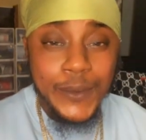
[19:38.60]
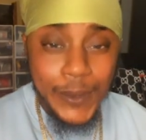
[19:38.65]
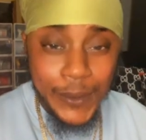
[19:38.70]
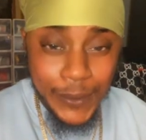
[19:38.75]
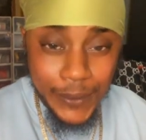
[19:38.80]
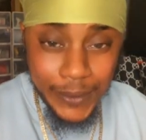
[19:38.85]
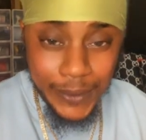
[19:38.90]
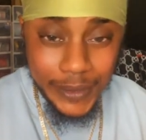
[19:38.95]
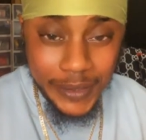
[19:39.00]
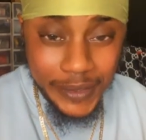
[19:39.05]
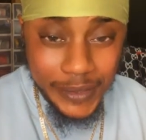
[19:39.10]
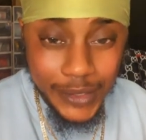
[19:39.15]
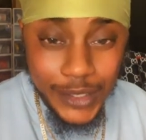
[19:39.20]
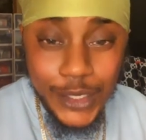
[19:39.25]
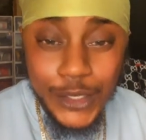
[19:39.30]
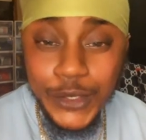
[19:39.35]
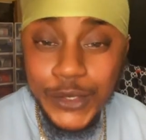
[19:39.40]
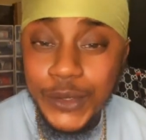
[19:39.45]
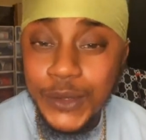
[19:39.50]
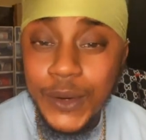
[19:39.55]
whew,
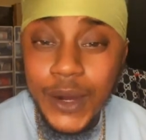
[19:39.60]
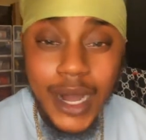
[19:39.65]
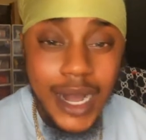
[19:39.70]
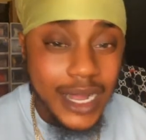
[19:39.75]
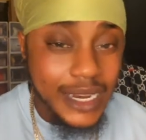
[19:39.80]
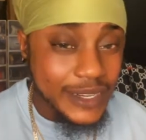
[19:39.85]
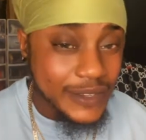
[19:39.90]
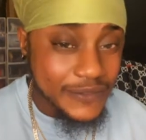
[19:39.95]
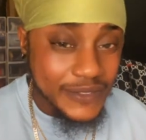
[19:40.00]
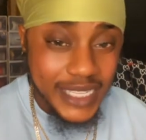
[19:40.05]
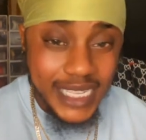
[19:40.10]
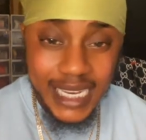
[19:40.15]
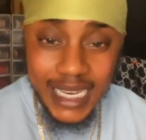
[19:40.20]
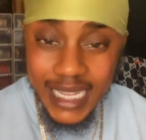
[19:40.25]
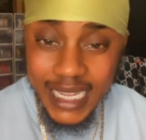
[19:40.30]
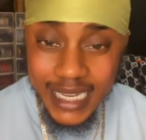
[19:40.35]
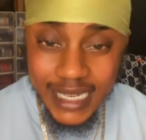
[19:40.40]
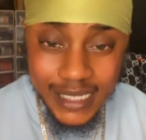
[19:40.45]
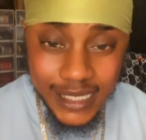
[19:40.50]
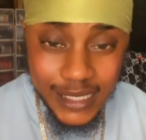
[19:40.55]
do all of the
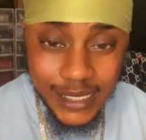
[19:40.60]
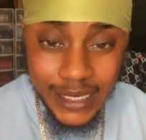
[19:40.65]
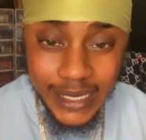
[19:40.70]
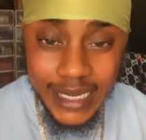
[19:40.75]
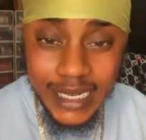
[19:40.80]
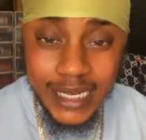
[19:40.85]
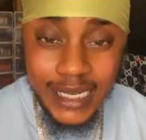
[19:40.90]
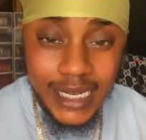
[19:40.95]
laser